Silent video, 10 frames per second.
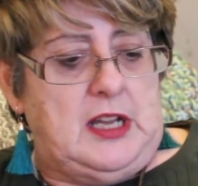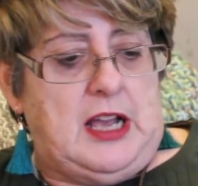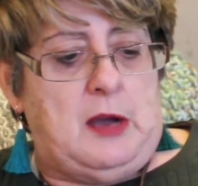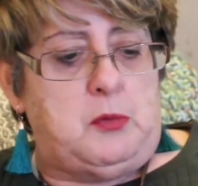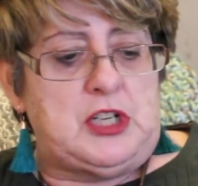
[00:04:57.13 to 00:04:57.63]

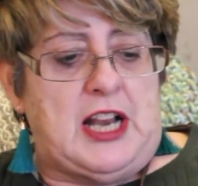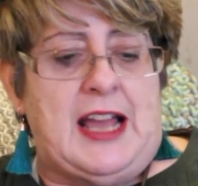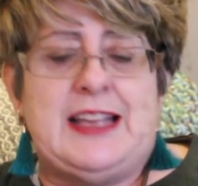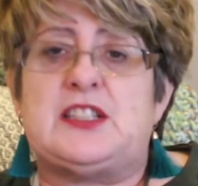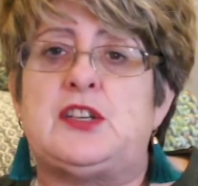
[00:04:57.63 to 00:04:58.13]
I would
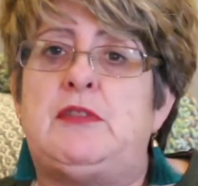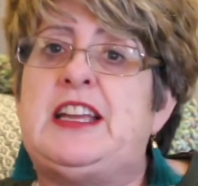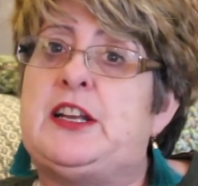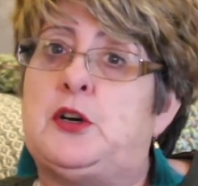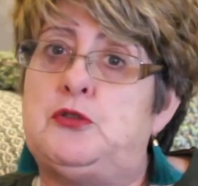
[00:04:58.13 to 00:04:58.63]
like to
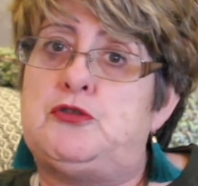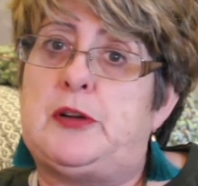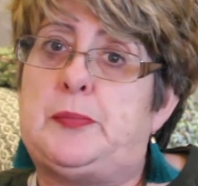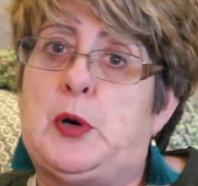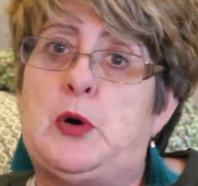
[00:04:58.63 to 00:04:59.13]
read
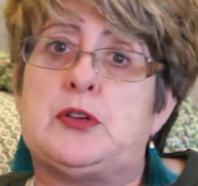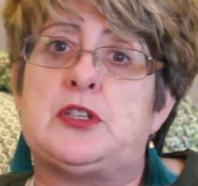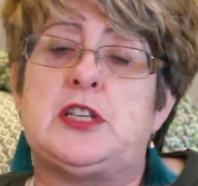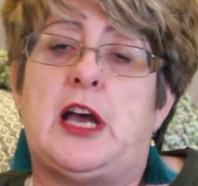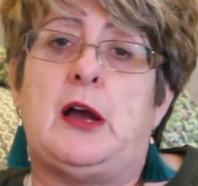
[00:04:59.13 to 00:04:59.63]
100
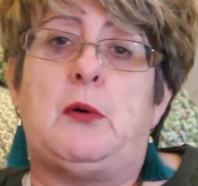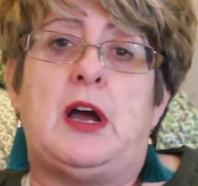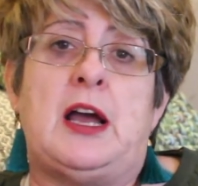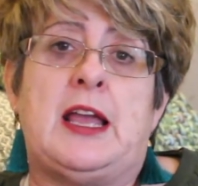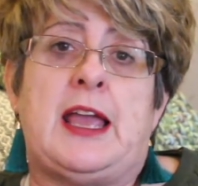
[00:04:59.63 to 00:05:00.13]
books,
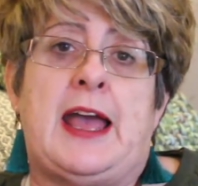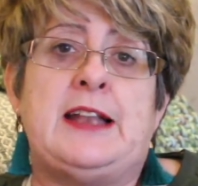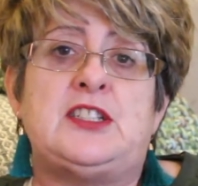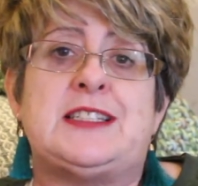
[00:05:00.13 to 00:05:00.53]
so again,